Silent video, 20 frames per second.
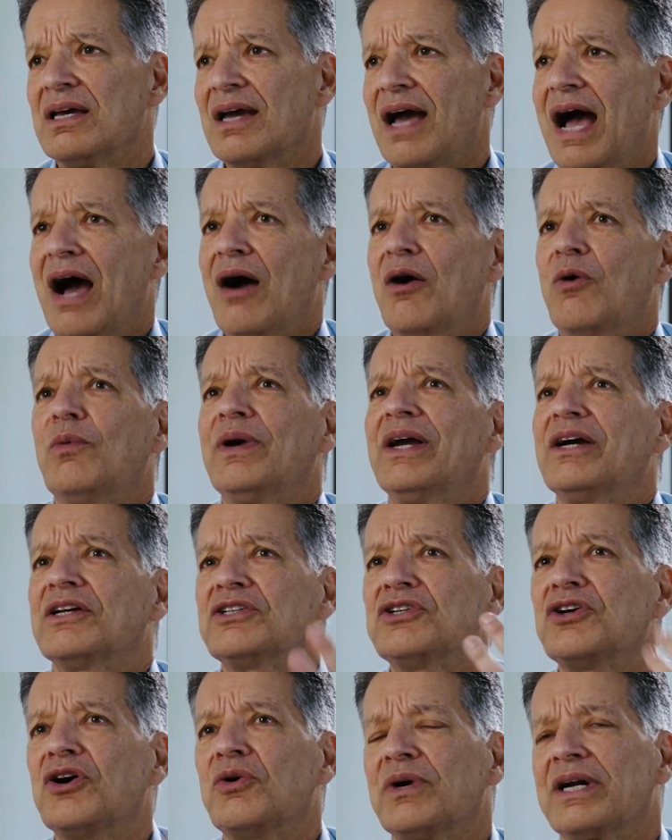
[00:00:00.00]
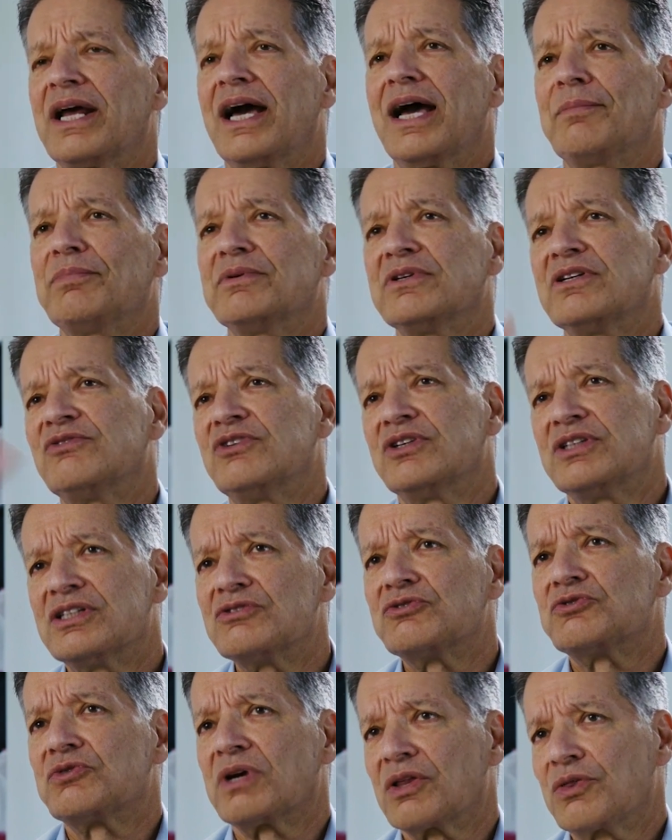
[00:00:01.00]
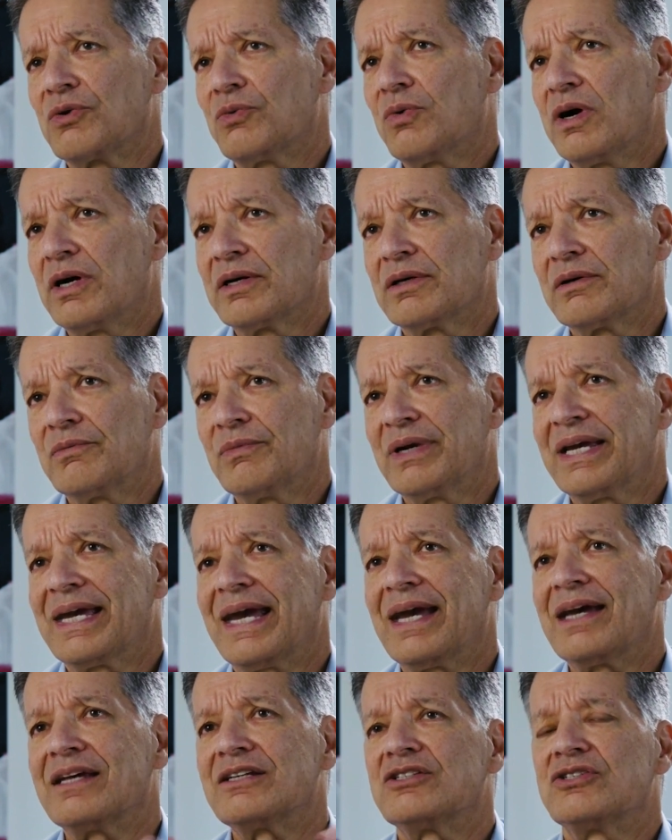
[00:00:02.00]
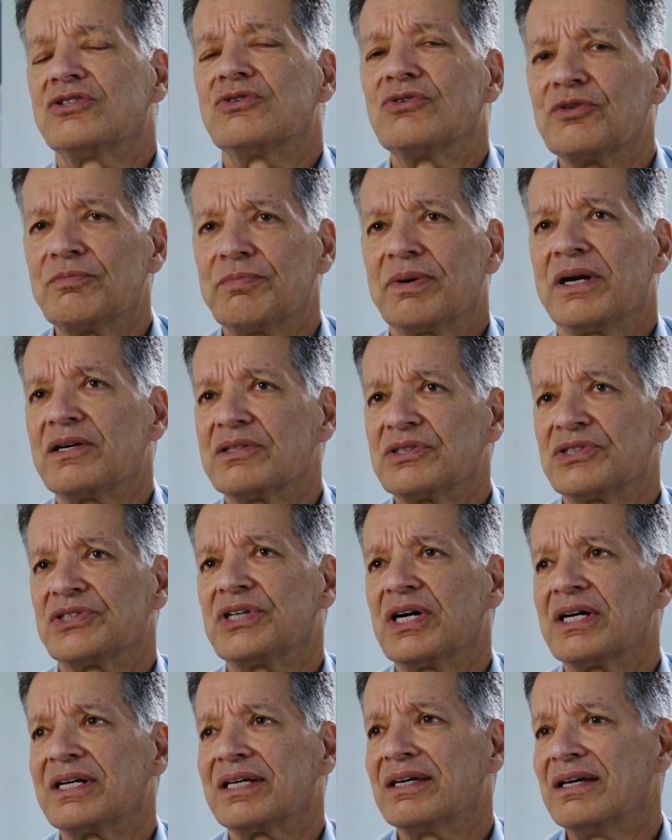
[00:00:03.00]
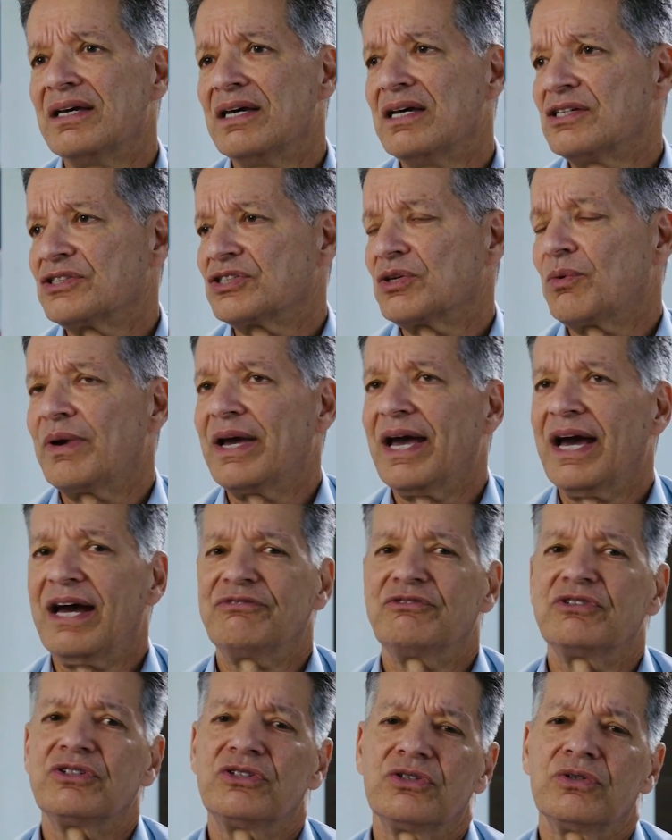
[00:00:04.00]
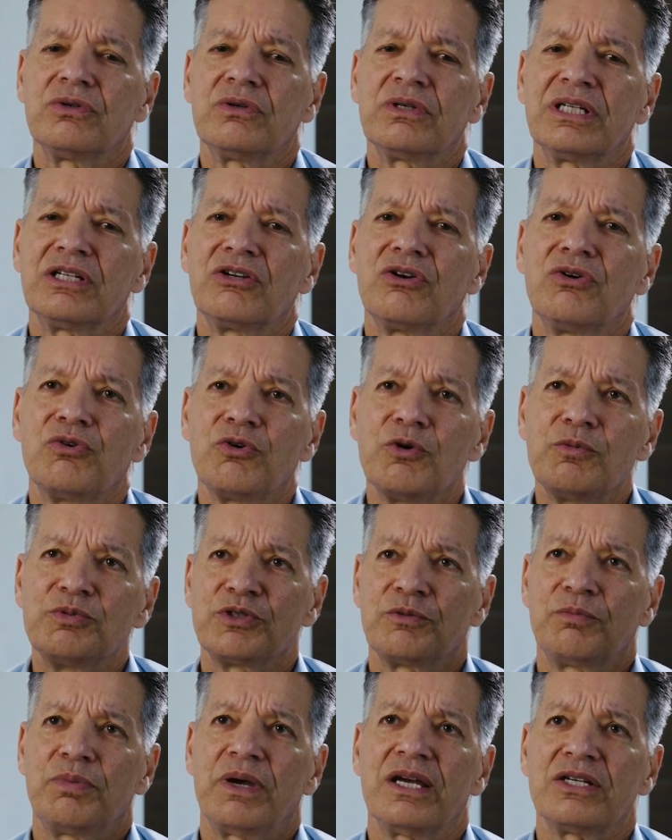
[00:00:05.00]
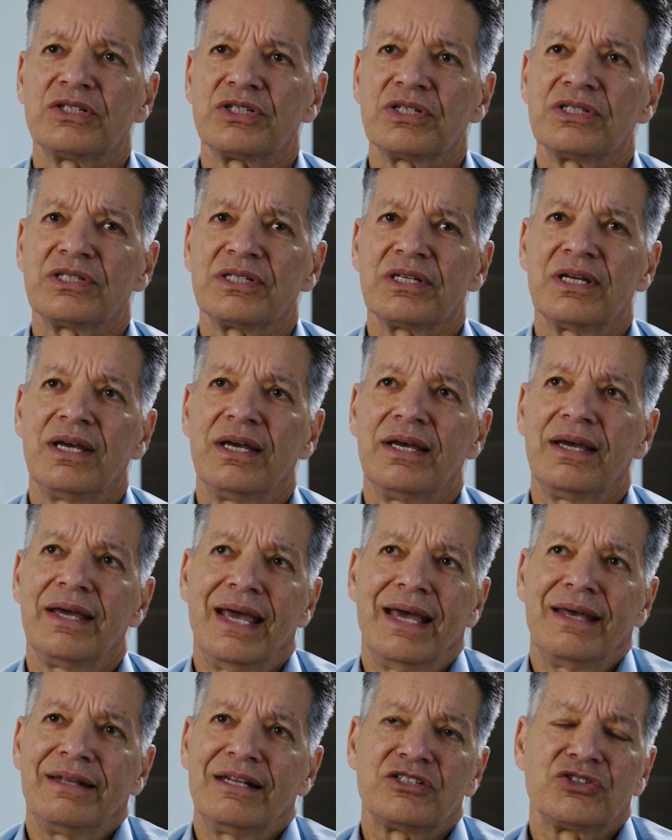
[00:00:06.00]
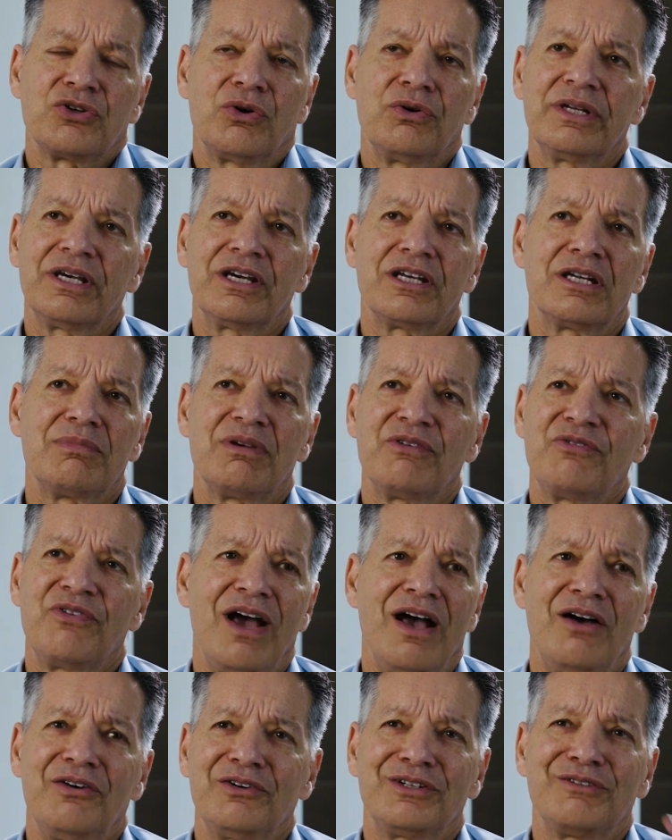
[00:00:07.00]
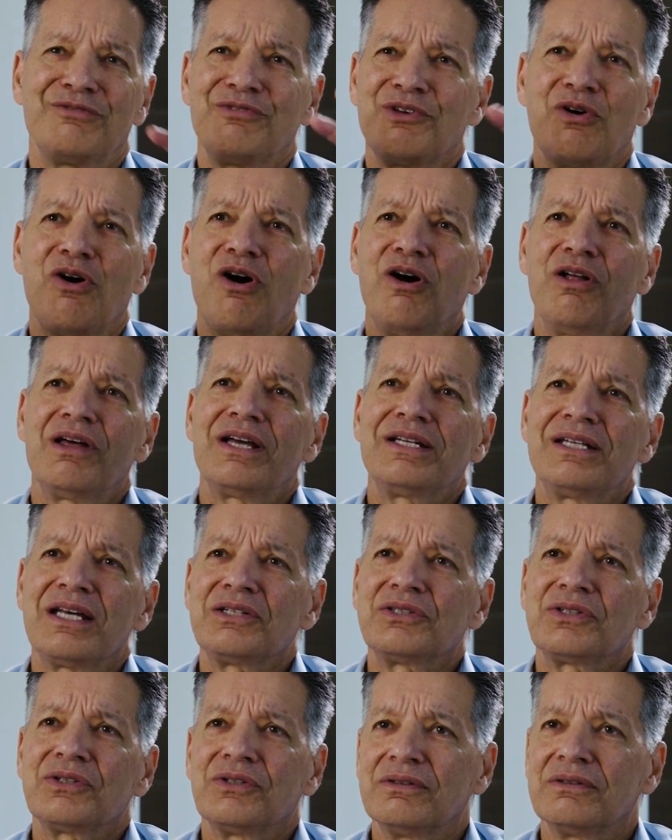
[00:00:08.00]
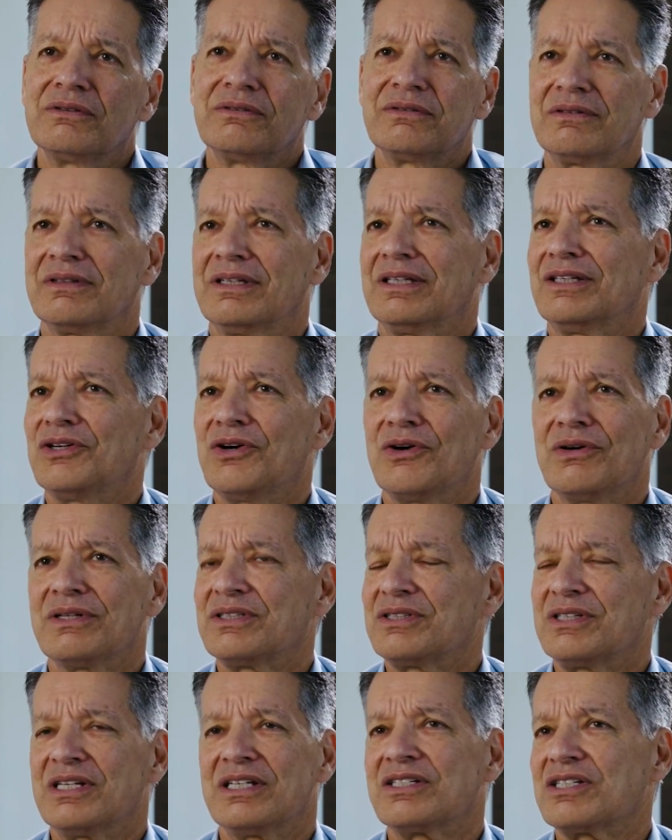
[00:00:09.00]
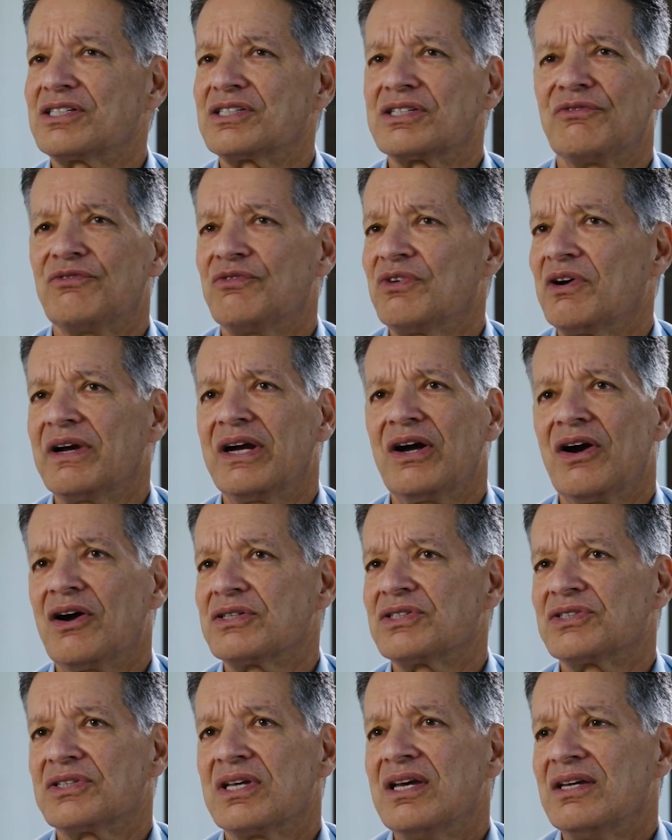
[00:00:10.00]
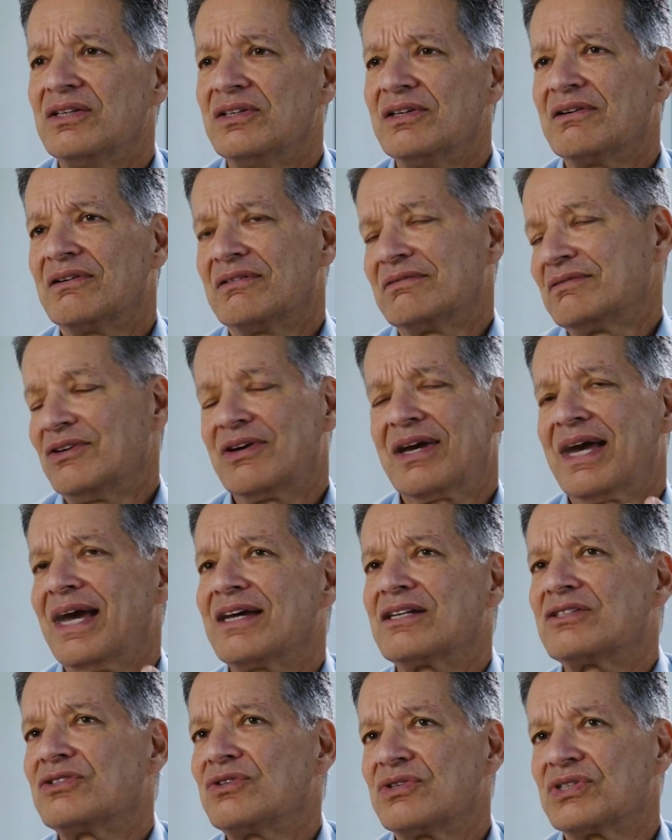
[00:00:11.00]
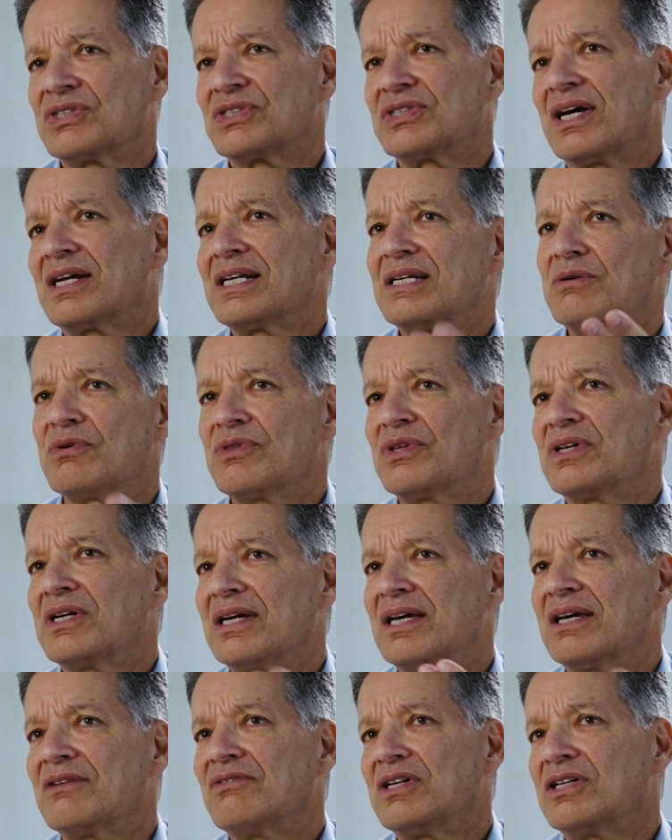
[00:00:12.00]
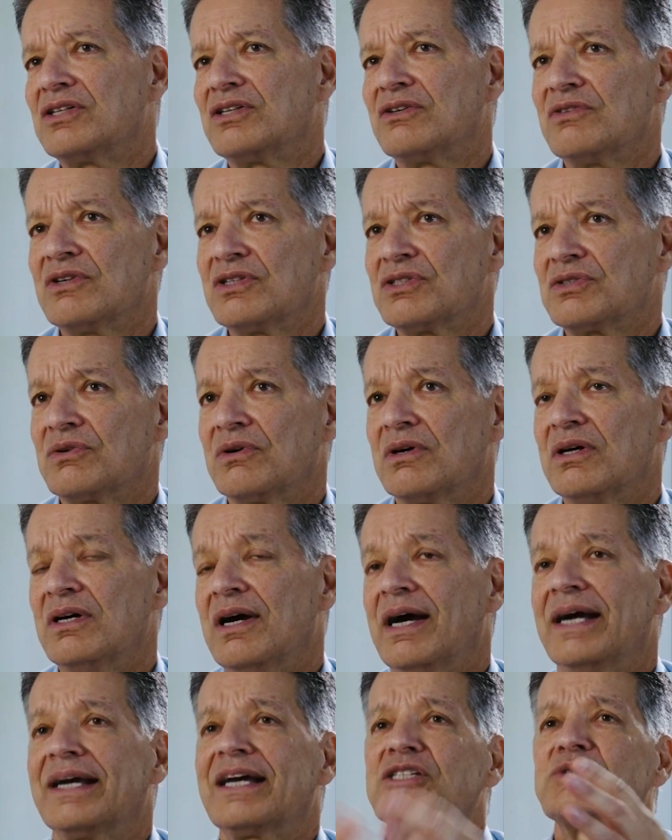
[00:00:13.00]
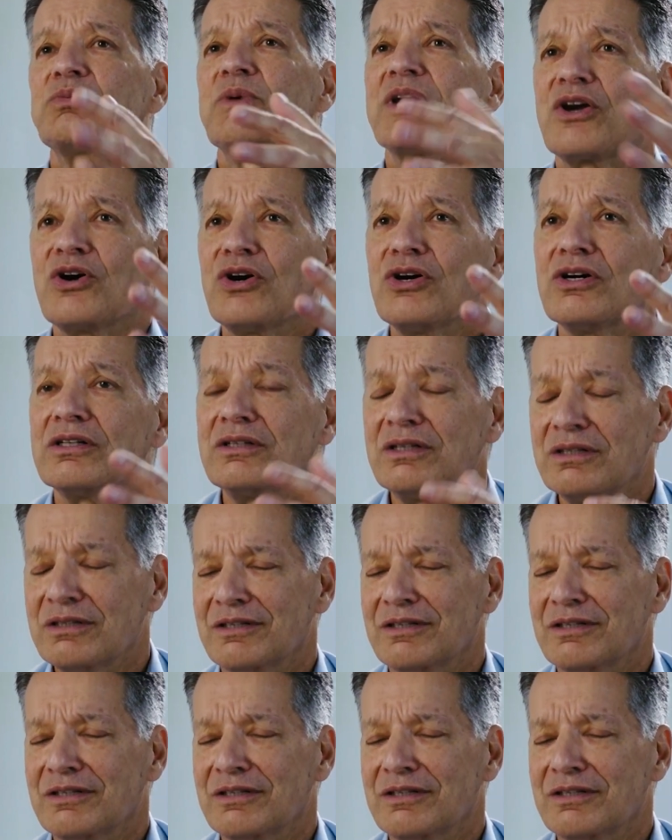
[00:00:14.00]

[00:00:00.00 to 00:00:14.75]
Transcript: How are we going to know what happened if you didn't drink the water? We can't do the paired study, so we have to do it in groups of patients, and it's only going to be valid if they're all identical. You know, it's just a very hard, you can't do the study within a given individual. I guess we could